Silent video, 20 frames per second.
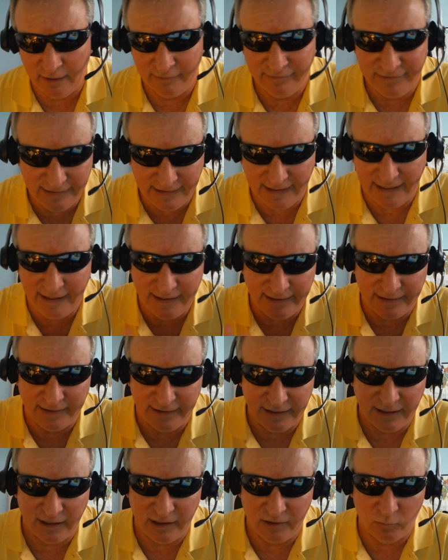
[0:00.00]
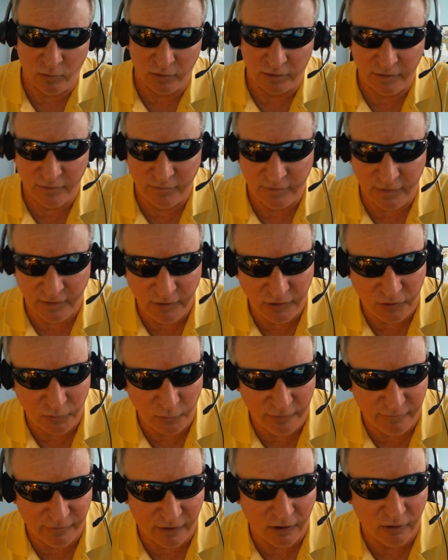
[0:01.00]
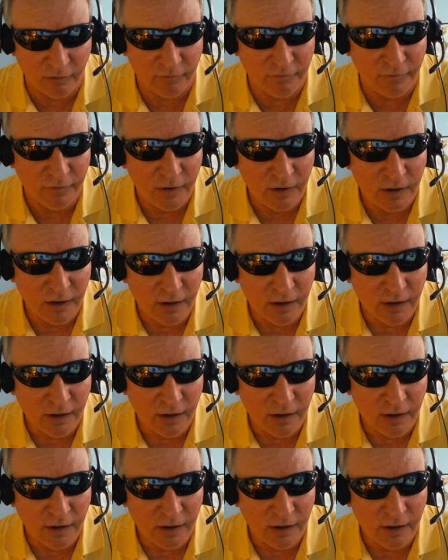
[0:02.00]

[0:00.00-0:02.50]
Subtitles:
on today. And again, it will continue to evolve.